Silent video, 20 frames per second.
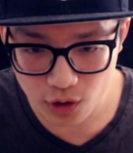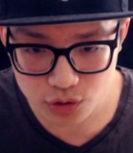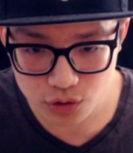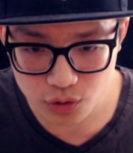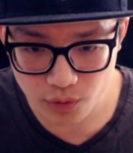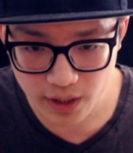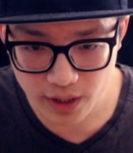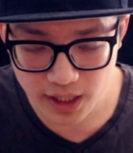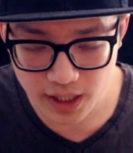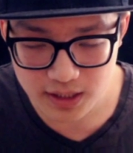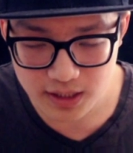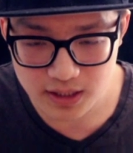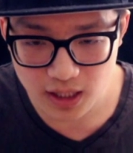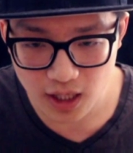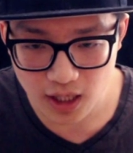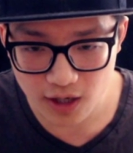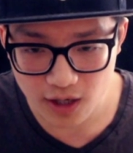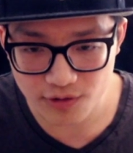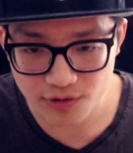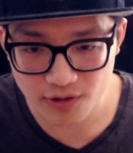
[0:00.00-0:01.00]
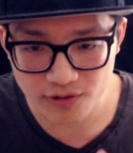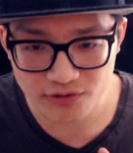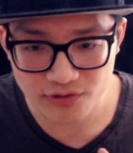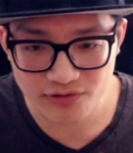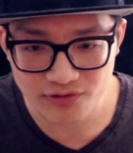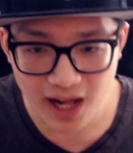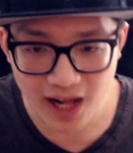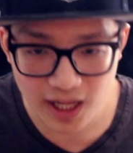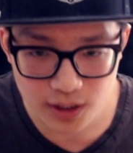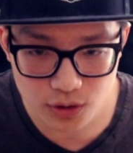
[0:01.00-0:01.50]
grades of
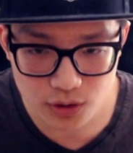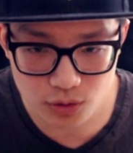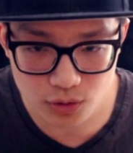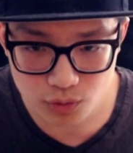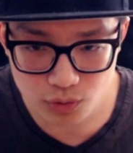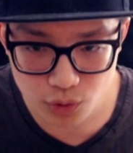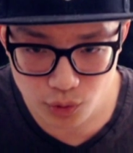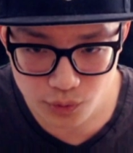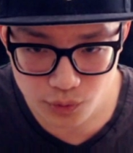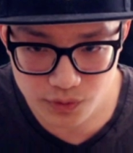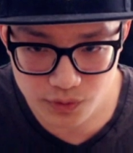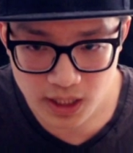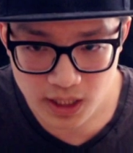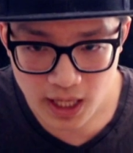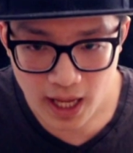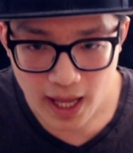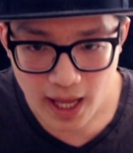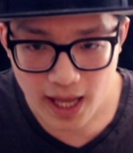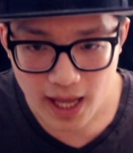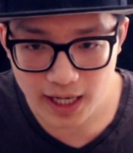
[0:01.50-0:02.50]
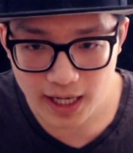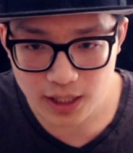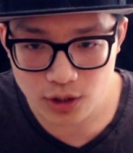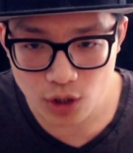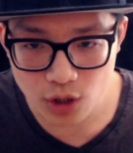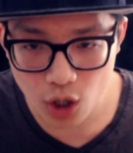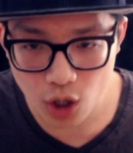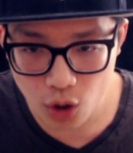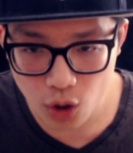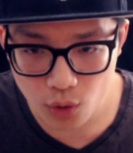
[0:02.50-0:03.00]
Violent runes. And I
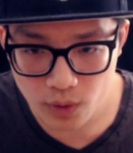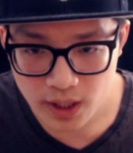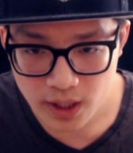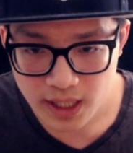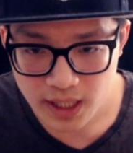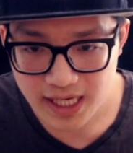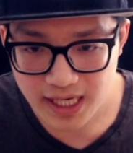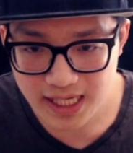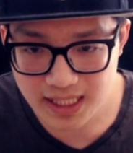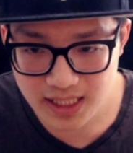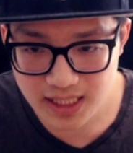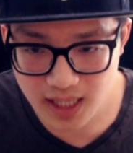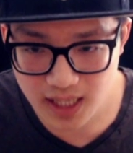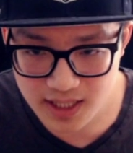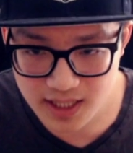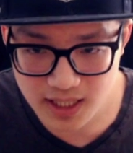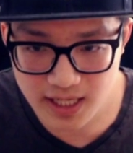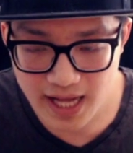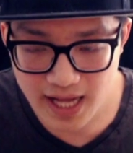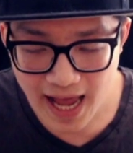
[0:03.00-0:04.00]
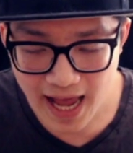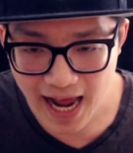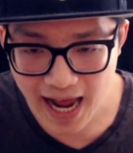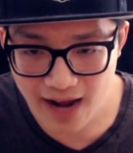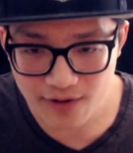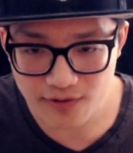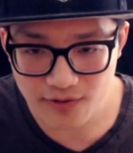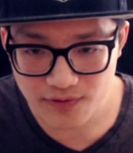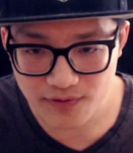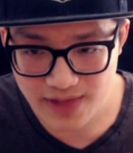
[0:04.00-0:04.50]
know he doesn't
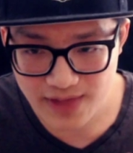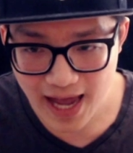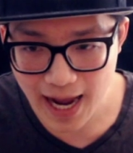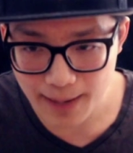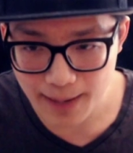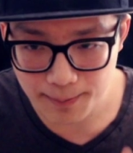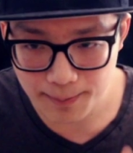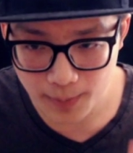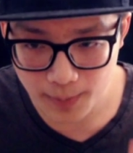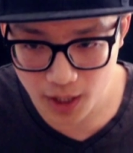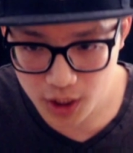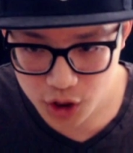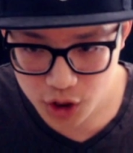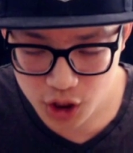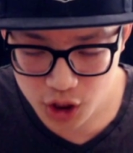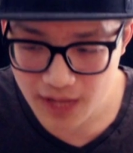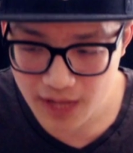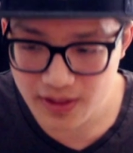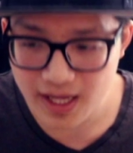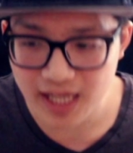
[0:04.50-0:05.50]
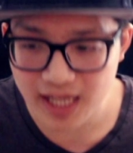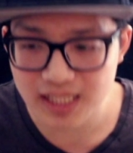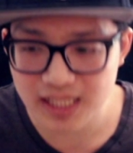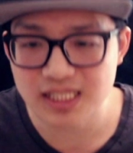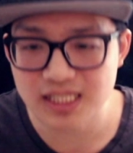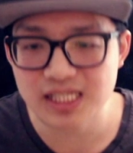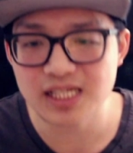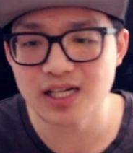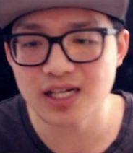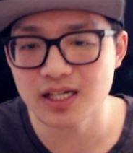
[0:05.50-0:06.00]
have that much. And the
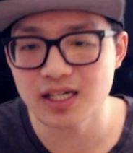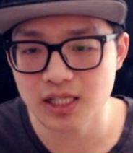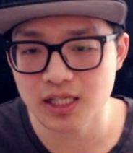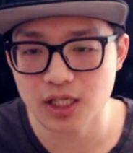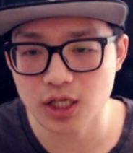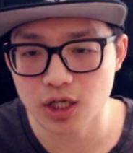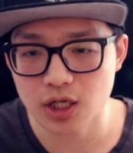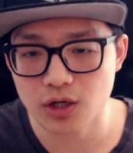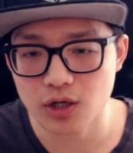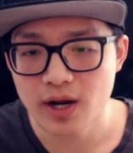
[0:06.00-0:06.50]
idea here